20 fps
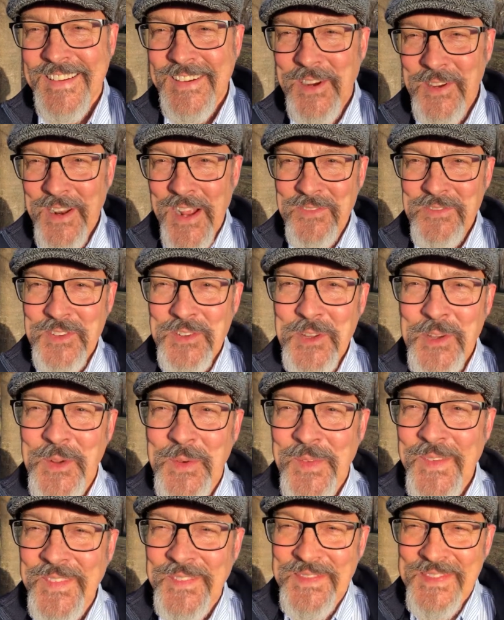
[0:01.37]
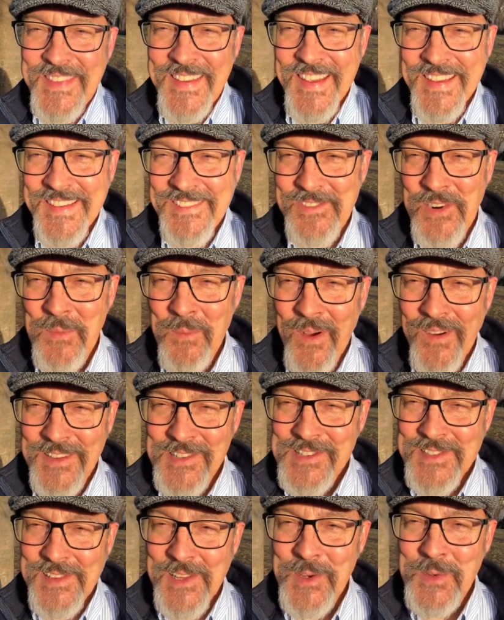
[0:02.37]
Good afternoon from
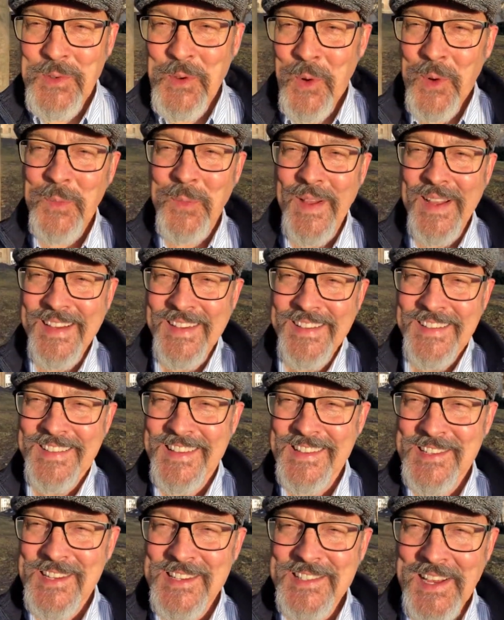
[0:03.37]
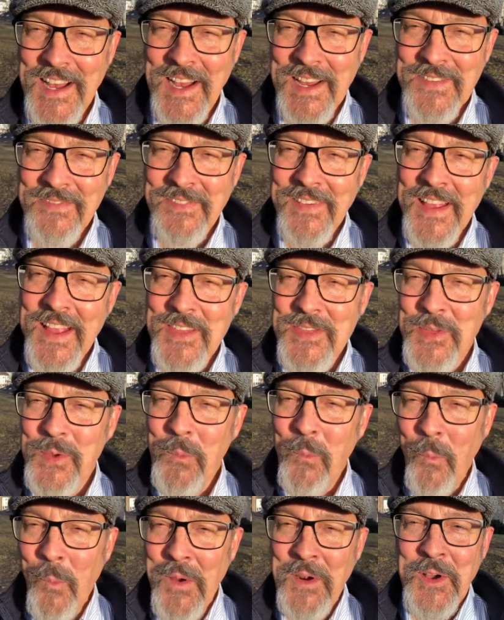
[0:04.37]
Oslo, Norway. This is
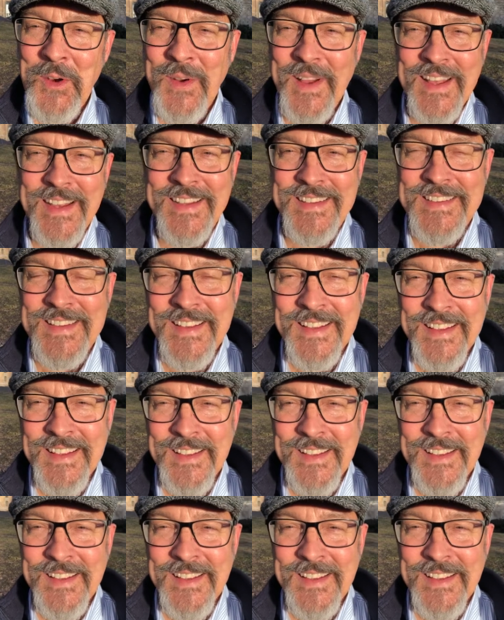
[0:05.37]
iFaith 108.